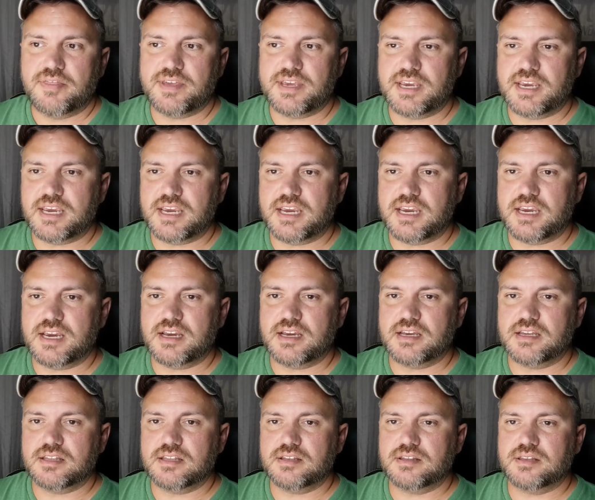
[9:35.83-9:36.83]
the
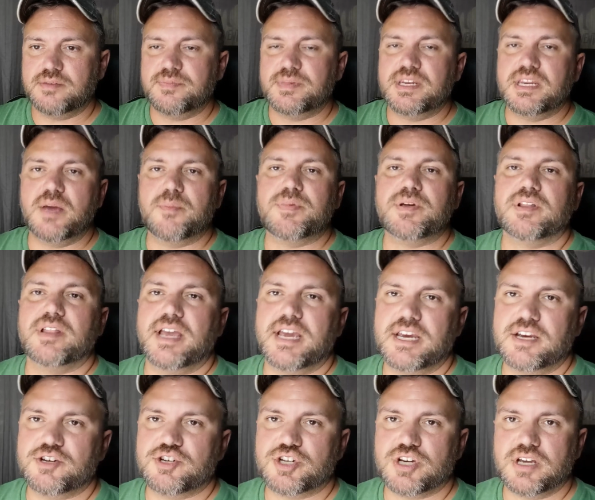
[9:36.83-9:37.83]
the
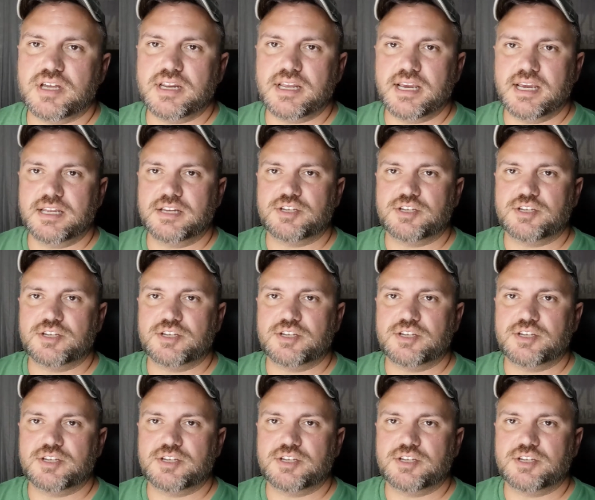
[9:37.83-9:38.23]
manipulation